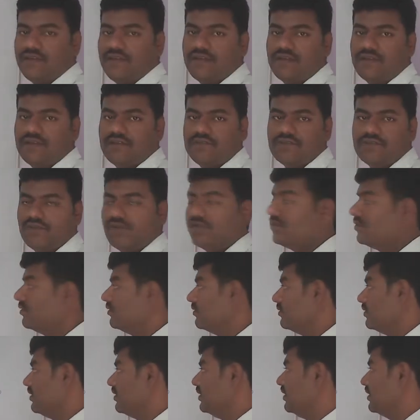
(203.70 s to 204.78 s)
So
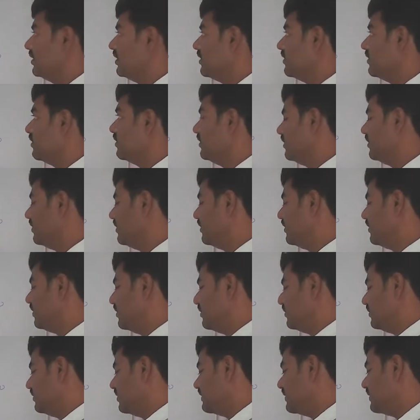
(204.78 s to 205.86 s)
here
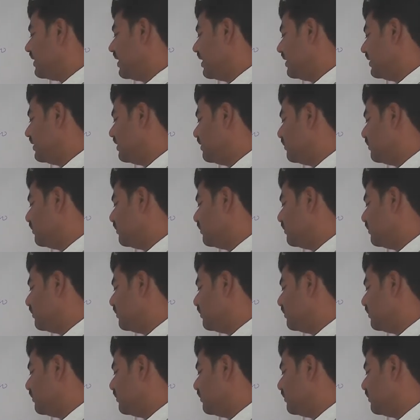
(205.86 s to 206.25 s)
this land and